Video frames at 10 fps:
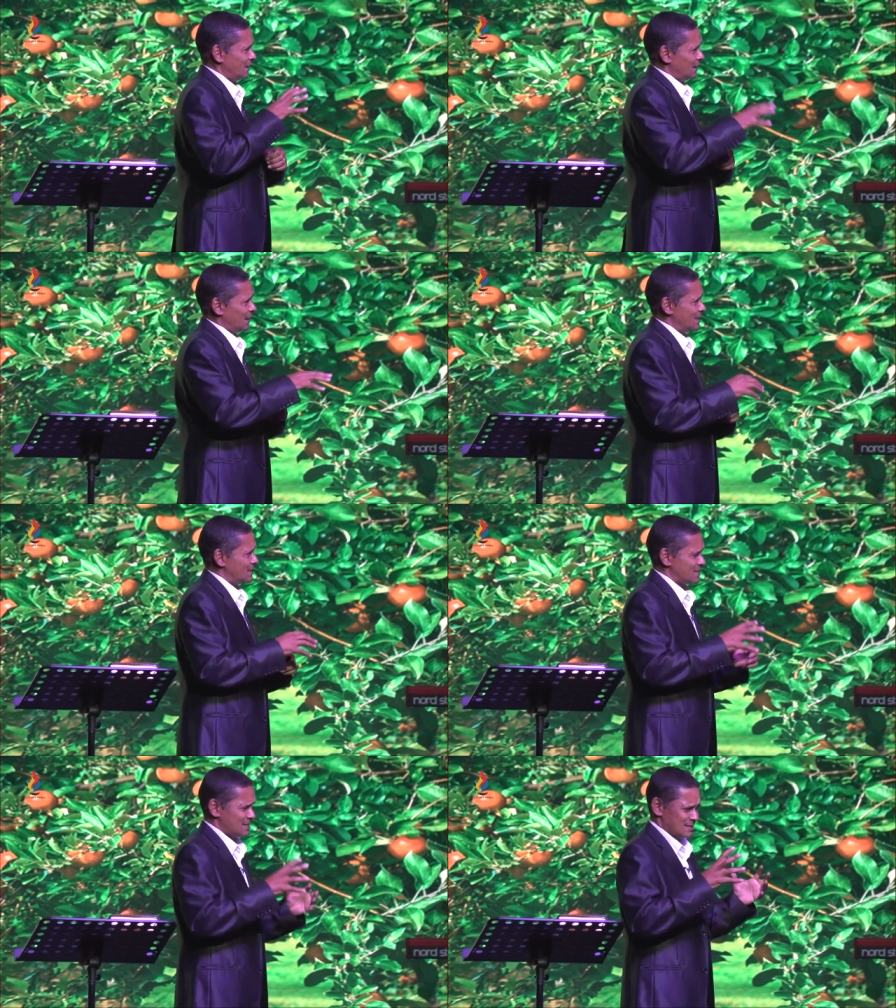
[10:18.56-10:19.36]

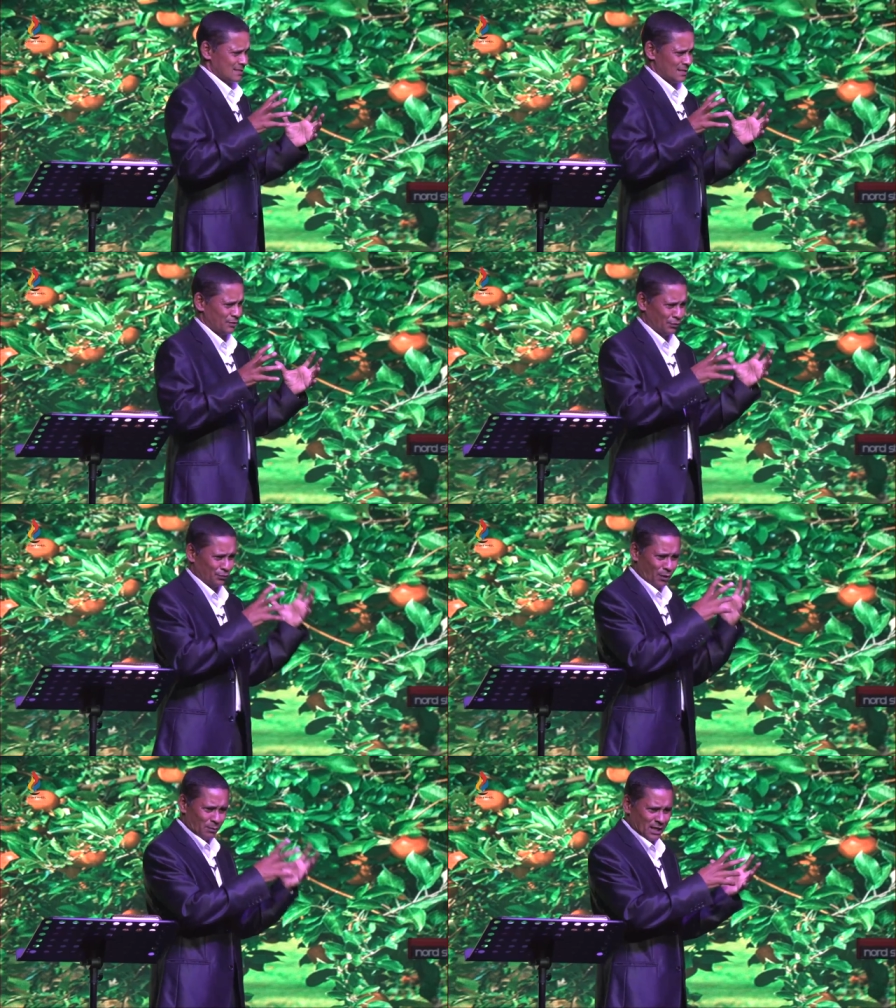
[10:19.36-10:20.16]
He's
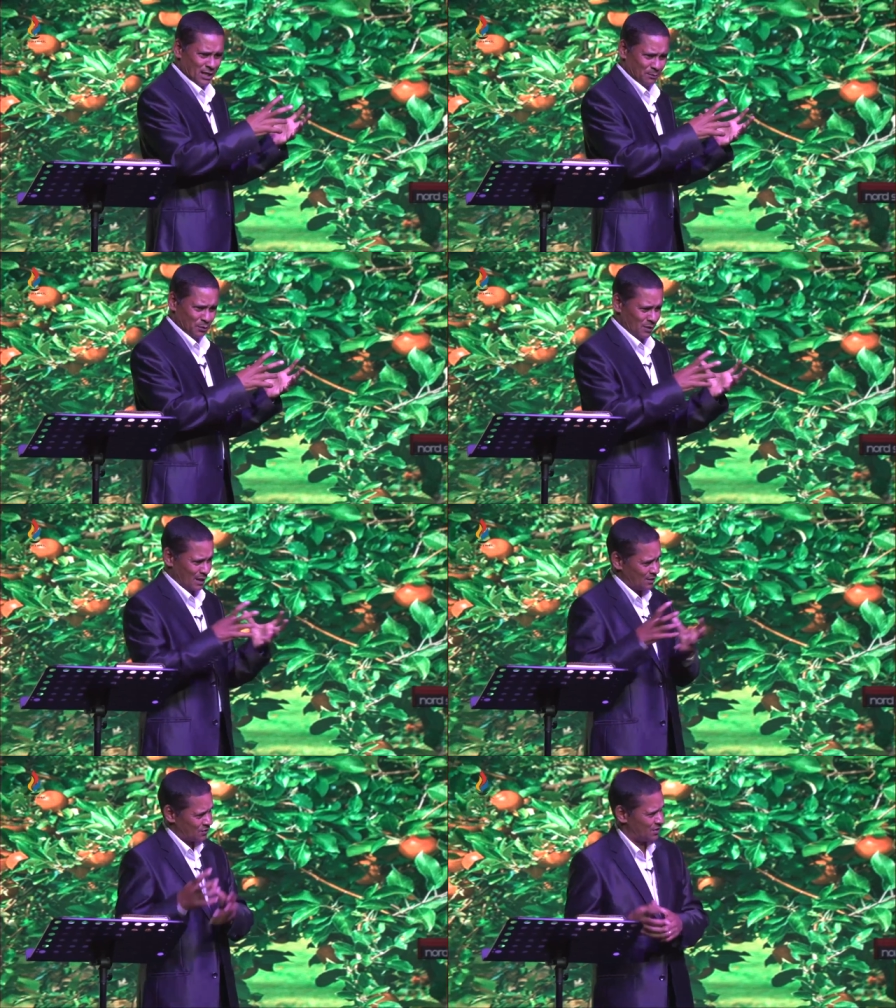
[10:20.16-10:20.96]
from a Hebrew
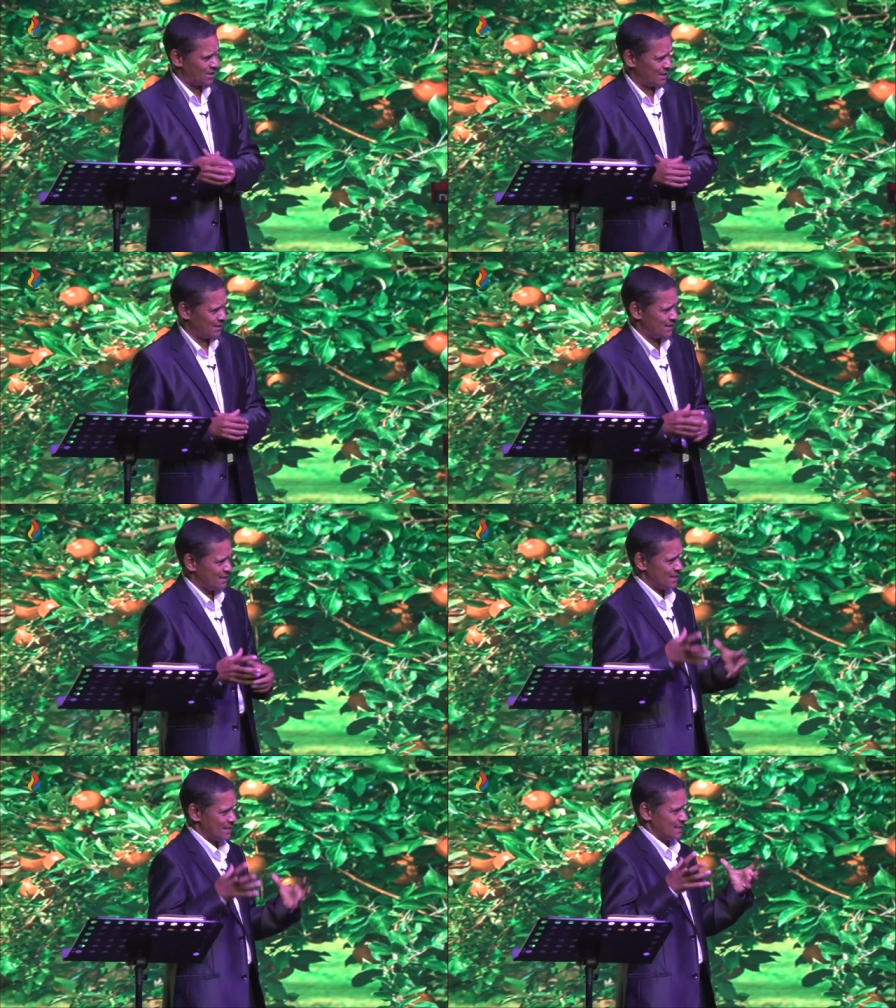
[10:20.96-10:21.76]
culture and
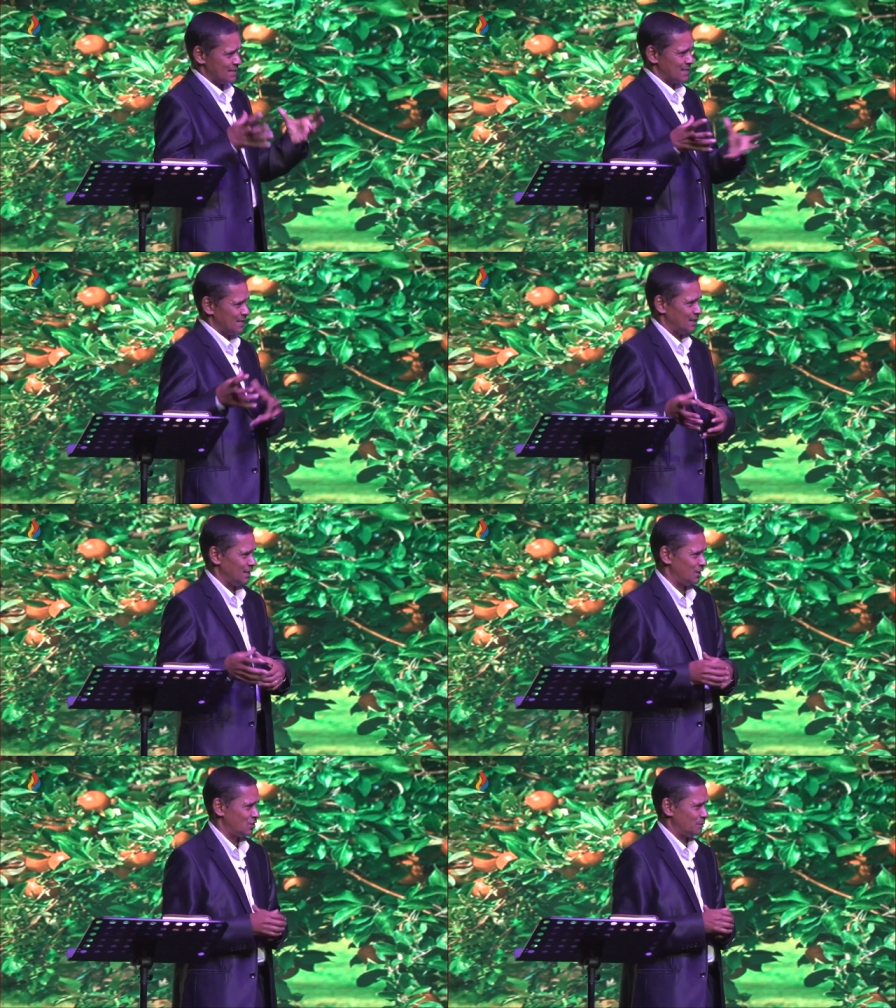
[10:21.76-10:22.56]
he is in
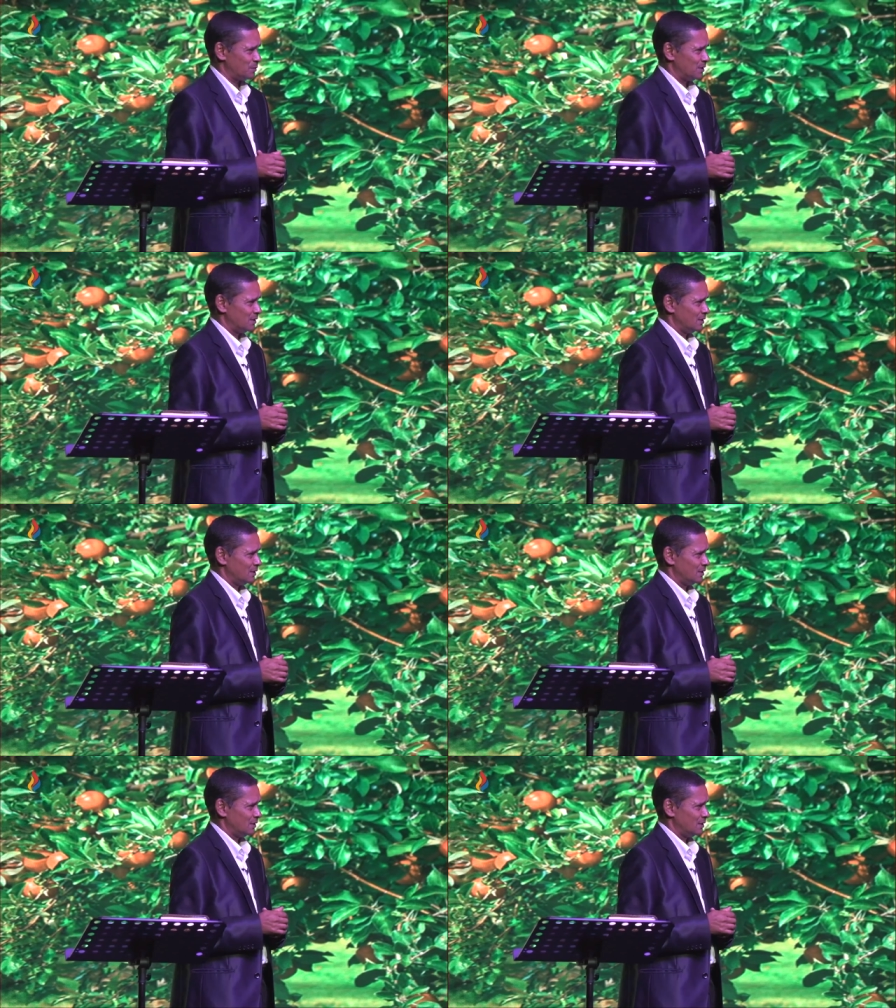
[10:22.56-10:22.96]
Egypt.